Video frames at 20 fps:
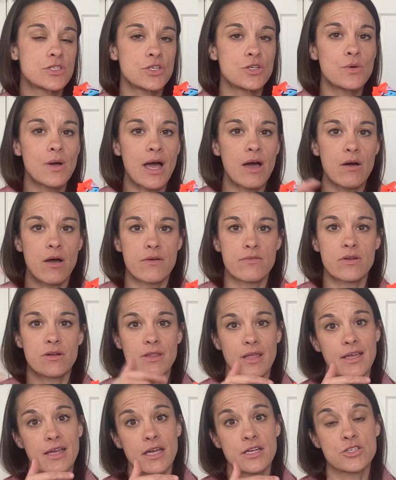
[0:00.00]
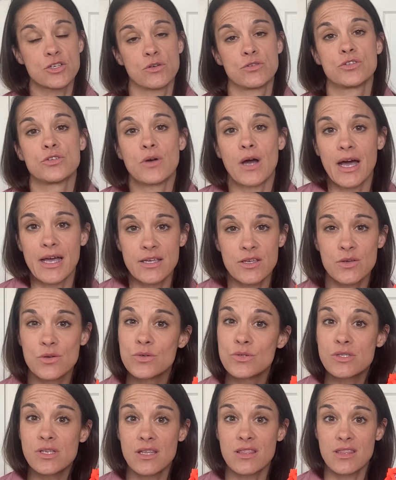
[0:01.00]
to. However, like I showed you, I
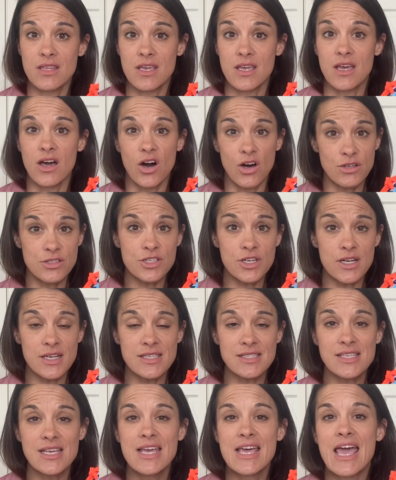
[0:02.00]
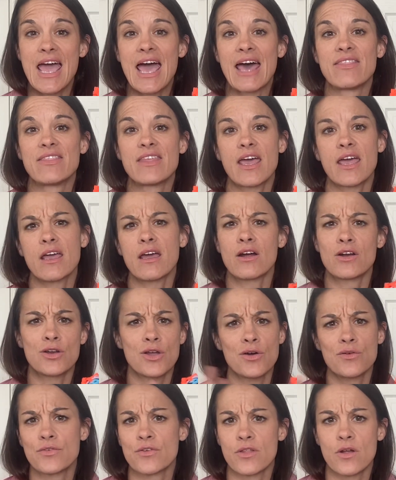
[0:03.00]
use the Ultras, and they are
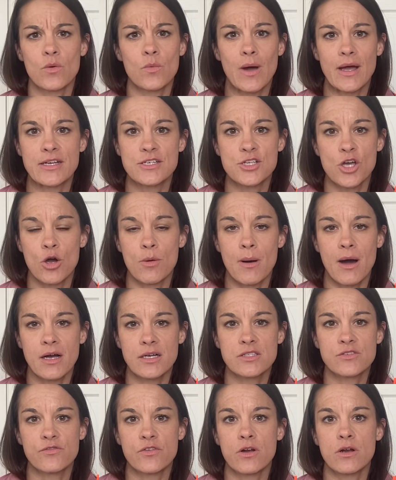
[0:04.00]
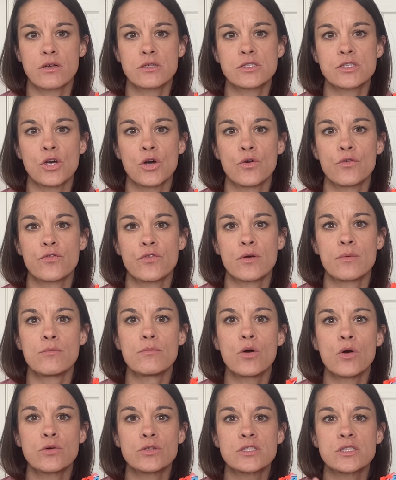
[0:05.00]
known for their wide toe box. So for
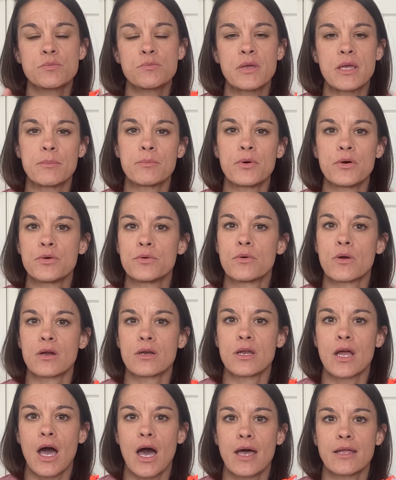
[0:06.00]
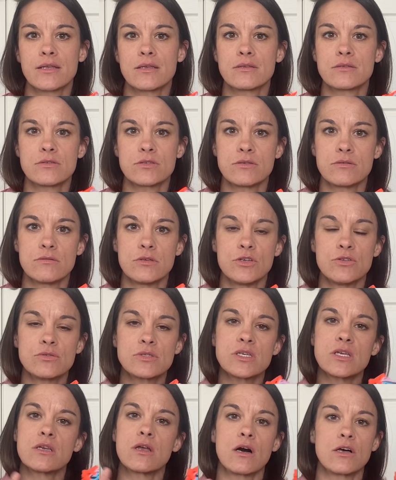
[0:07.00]
most people who are not
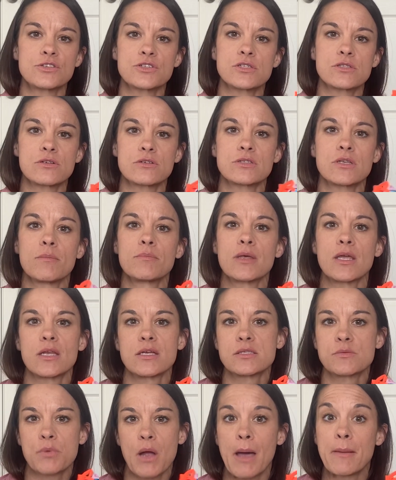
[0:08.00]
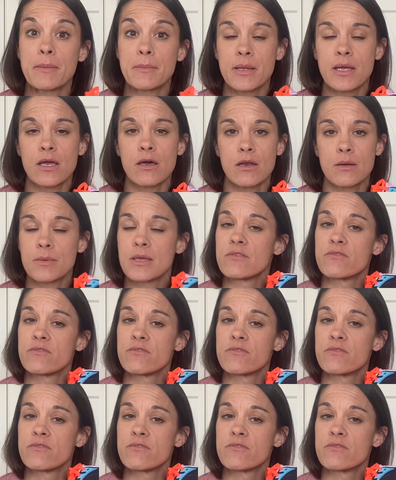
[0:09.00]
using Ultras or something, it's probably going to be